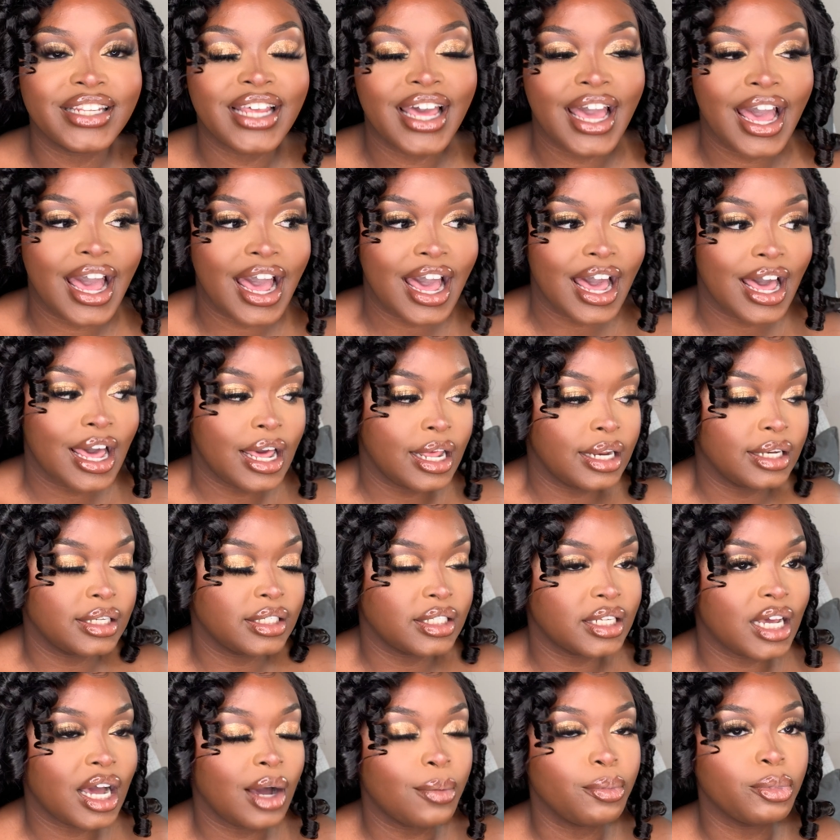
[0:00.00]
and
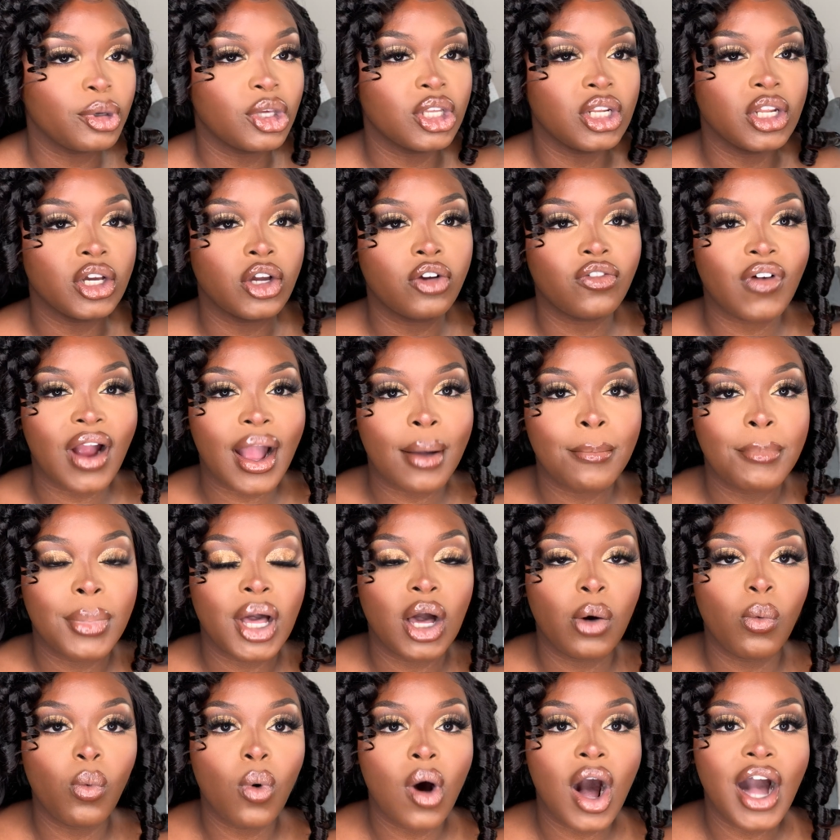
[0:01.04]
I'm gonna grab a
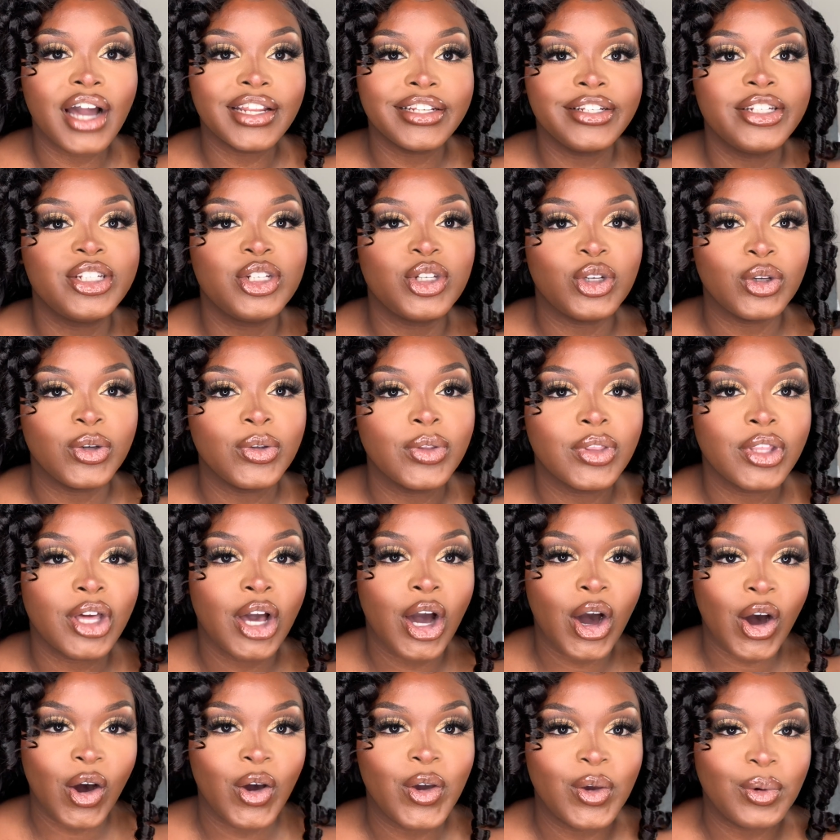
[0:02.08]
wide tooth
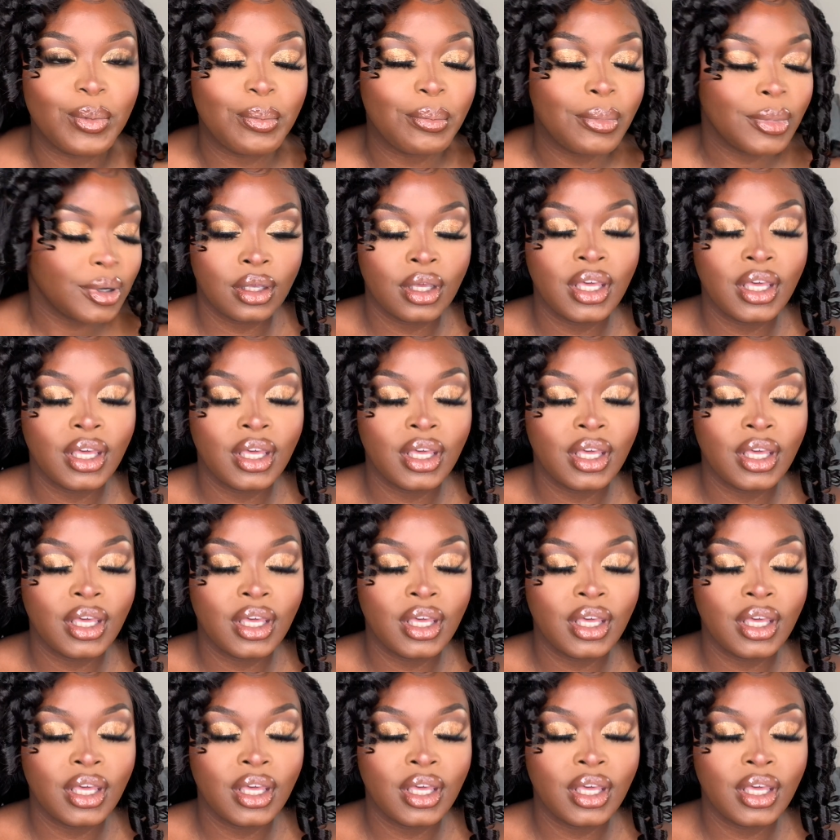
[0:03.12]
comb.